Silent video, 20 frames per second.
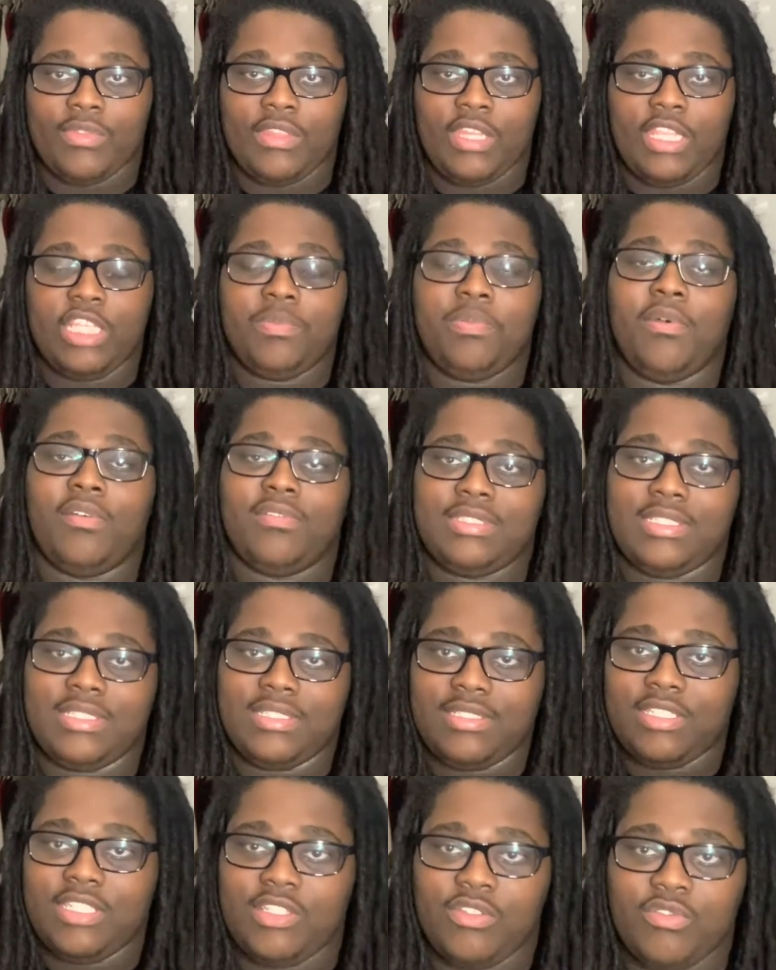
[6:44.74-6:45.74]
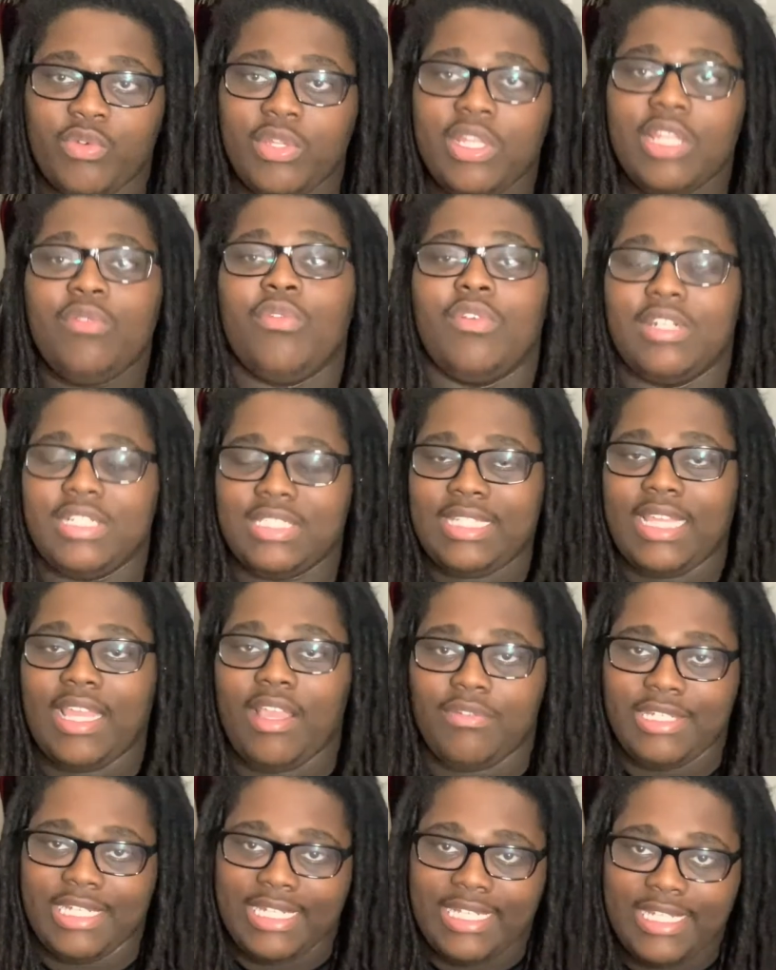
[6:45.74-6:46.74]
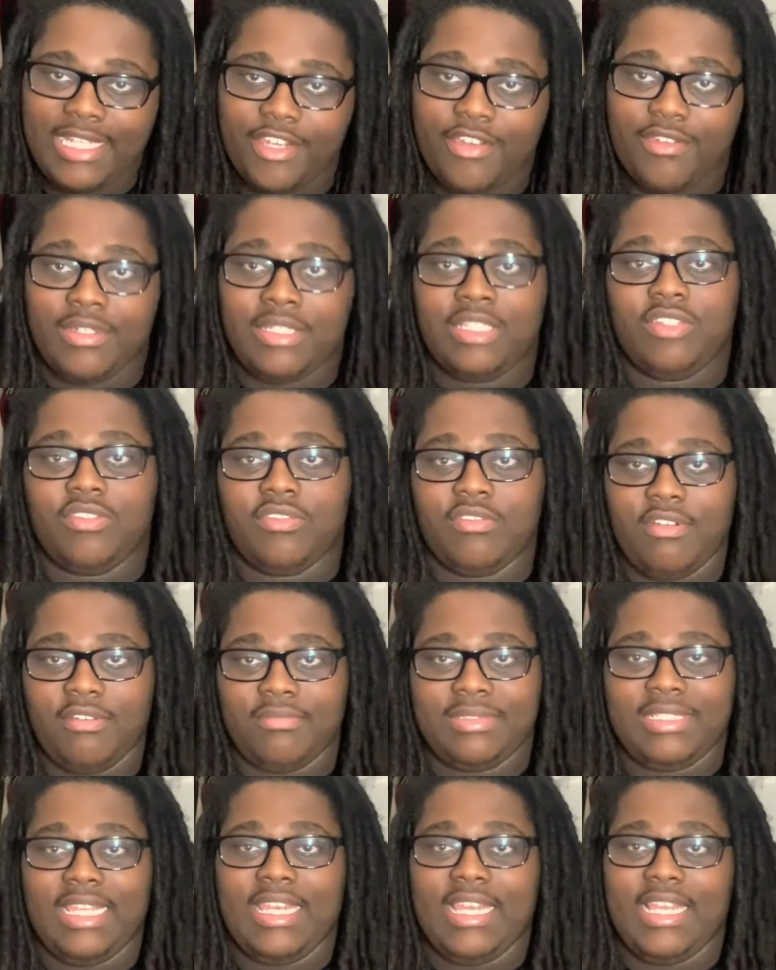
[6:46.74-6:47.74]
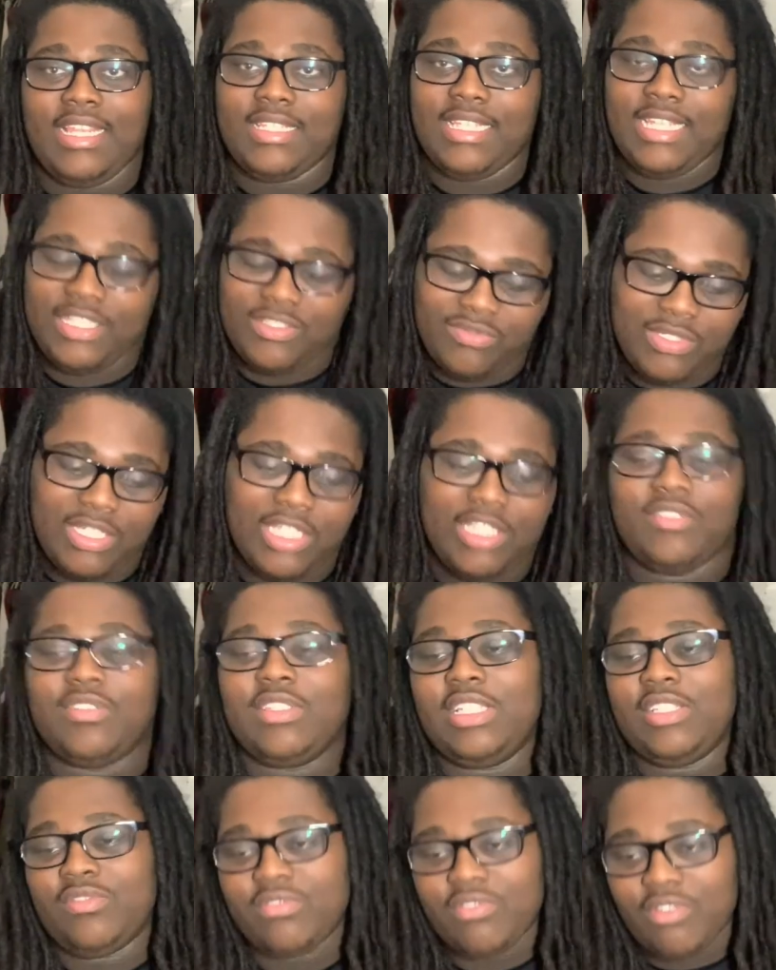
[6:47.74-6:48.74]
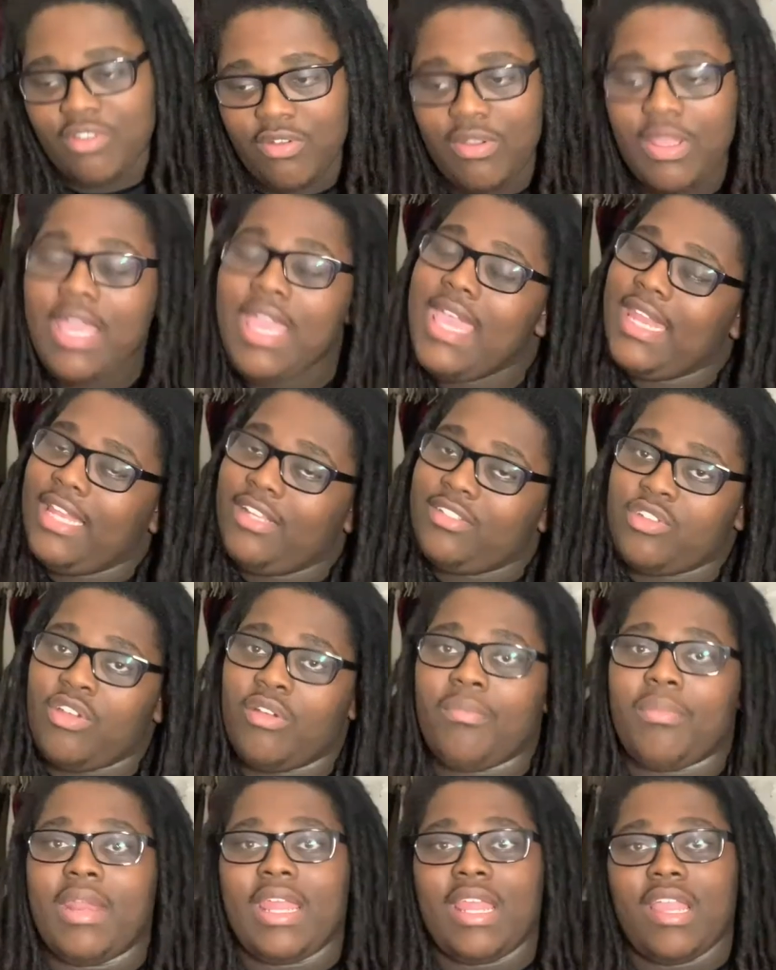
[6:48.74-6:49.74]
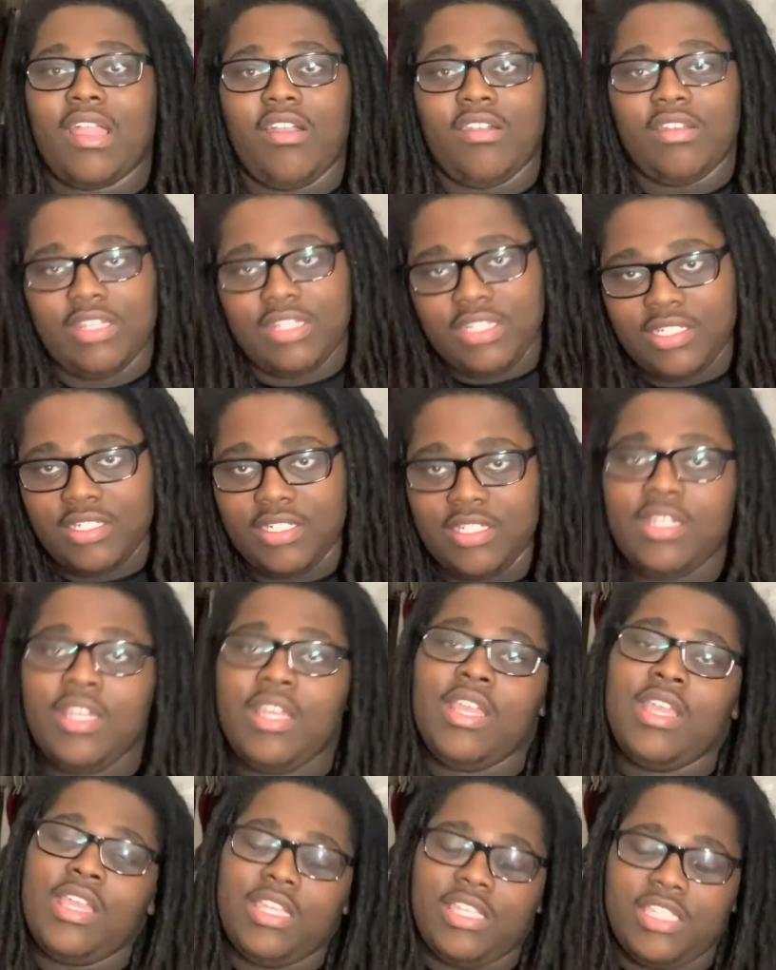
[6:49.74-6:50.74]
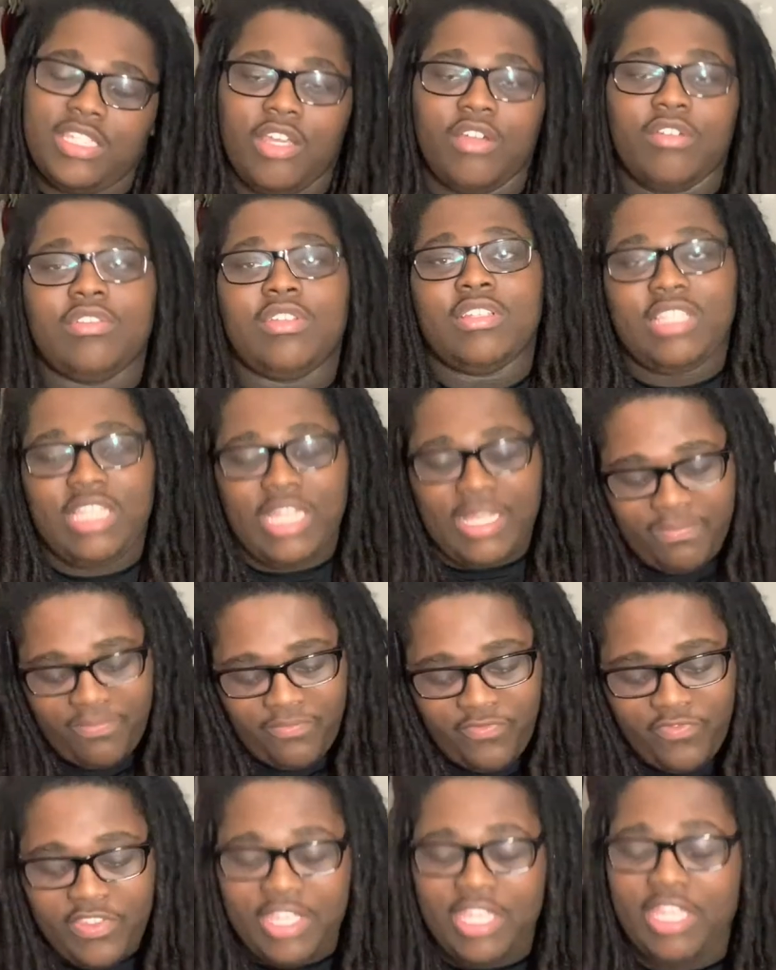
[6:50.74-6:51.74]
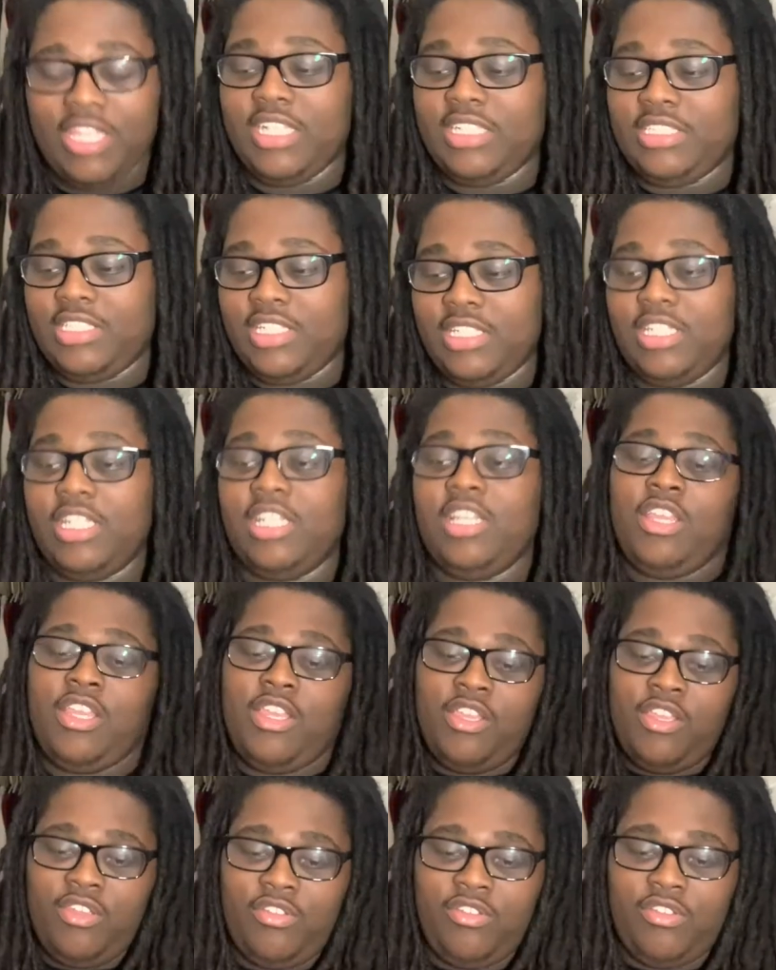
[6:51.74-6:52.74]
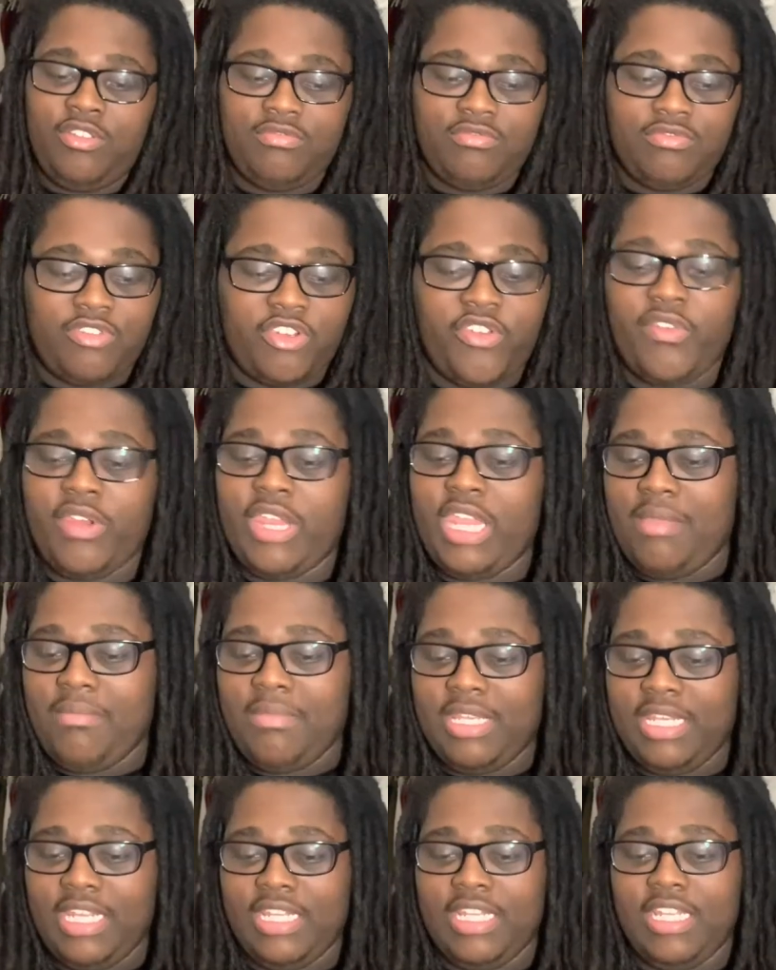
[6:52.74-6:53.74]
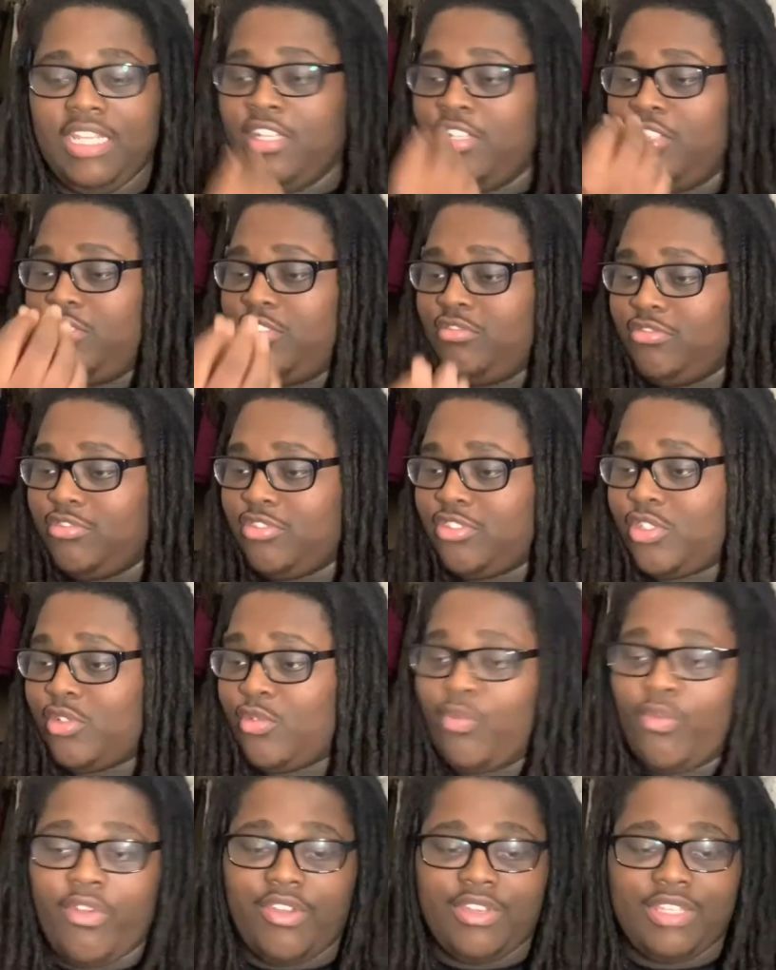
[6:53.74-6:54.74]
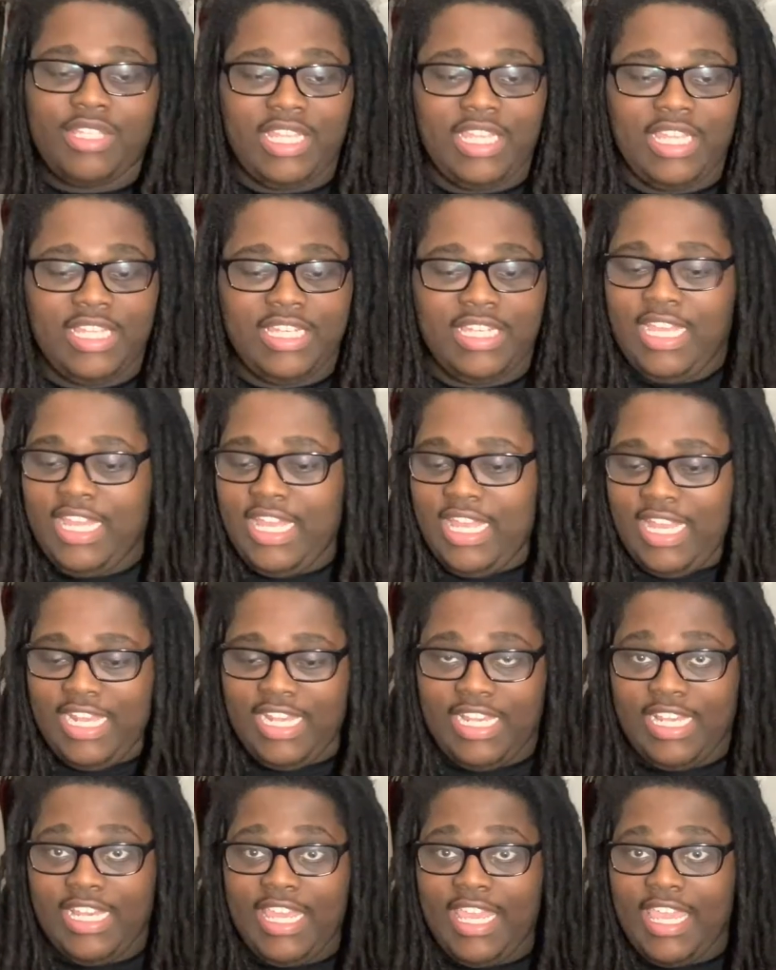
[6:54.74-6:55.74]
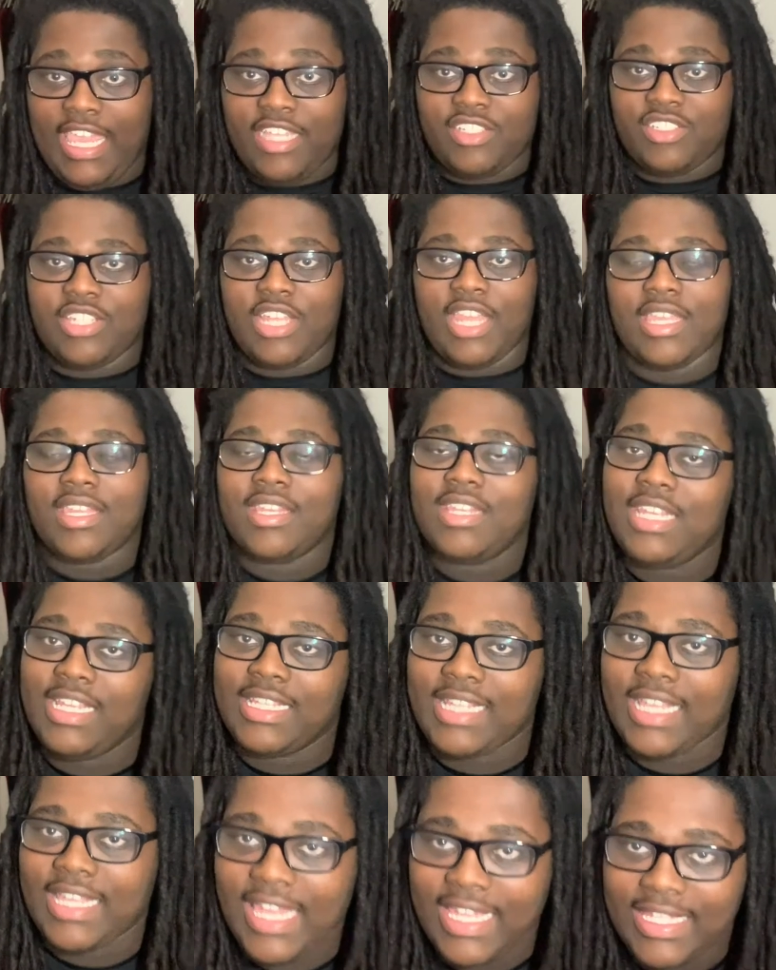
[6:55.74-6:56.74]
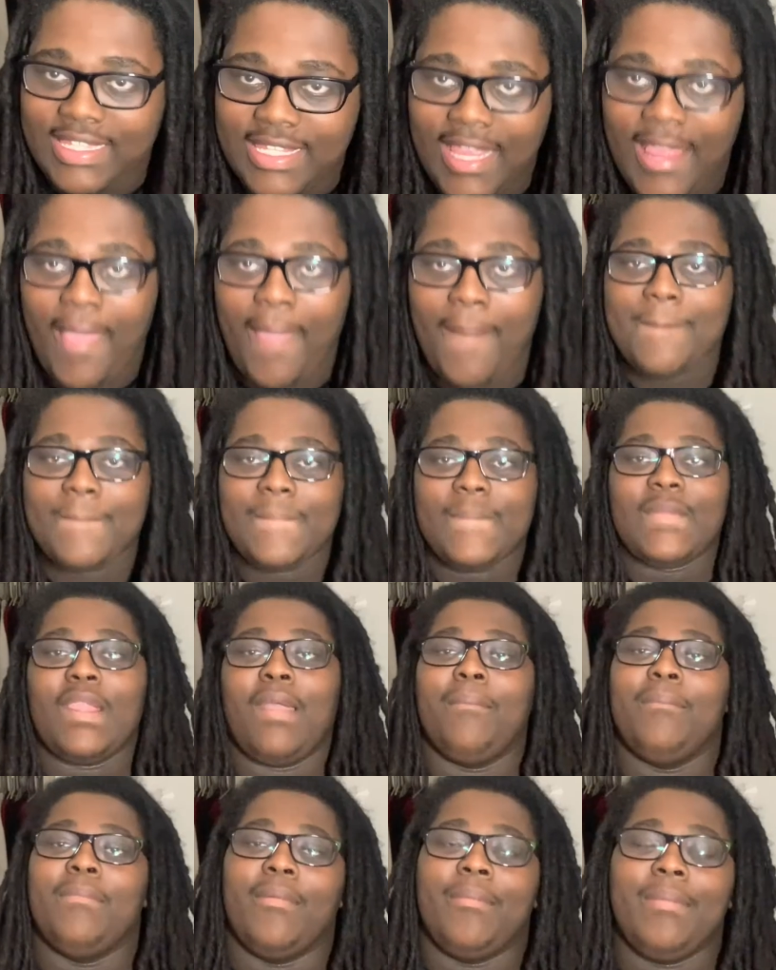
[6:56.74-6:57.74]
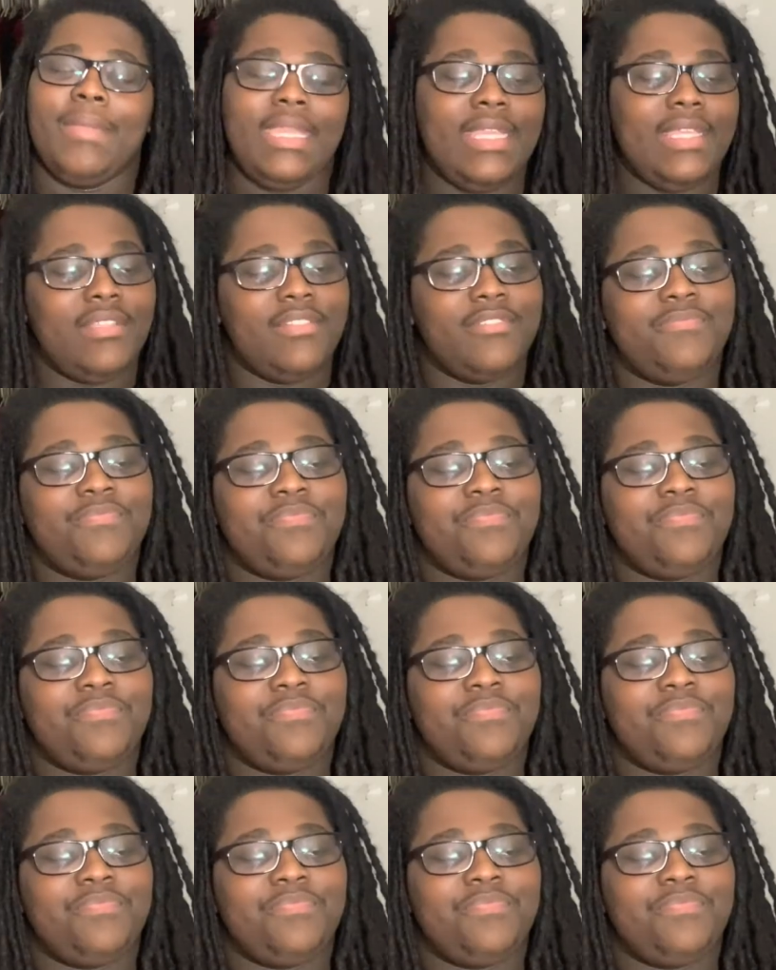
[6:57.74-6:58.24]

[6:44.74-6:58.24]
you're supposed to, you really want to stay on the clitoris. You know what I'm saying? That's gonna bring all the little, you know, the deep feelings and the screaming and the squirting and the leg shaking and everything like that. But me,